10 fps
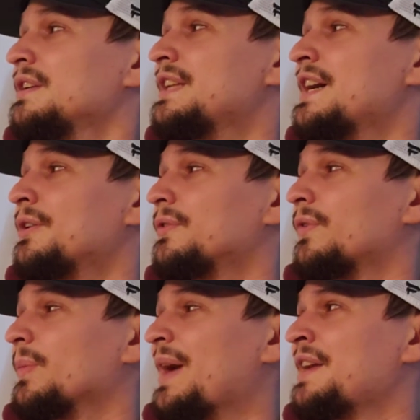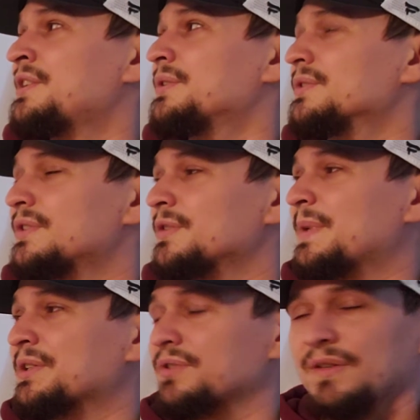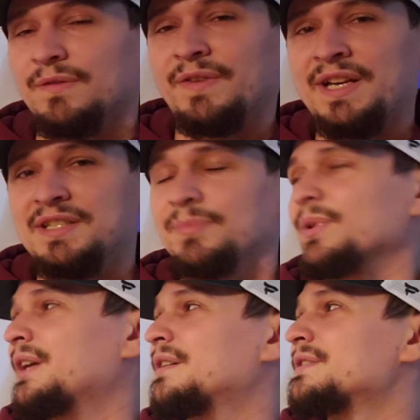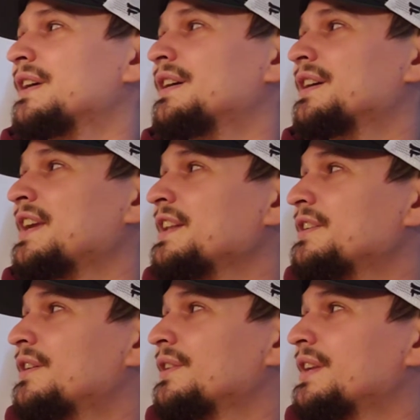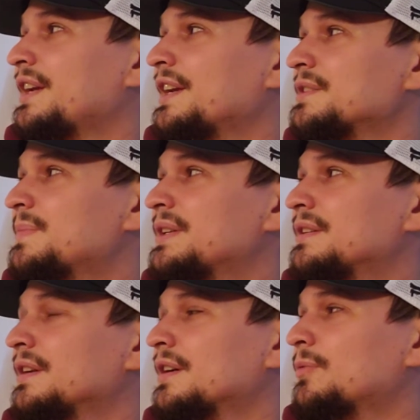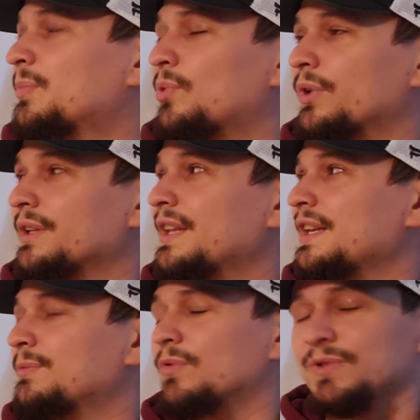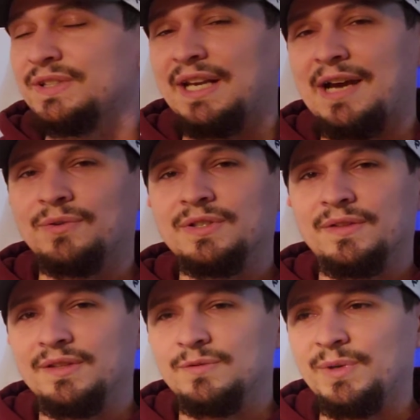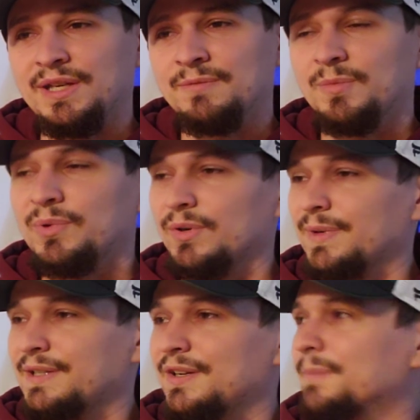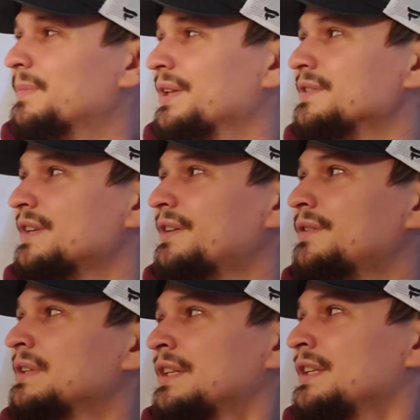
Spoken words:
Now, for the bad news, especially for fantasy players, Kenny Golladay has been reported that he will sit out this weekend, reported by Tom Pelissero.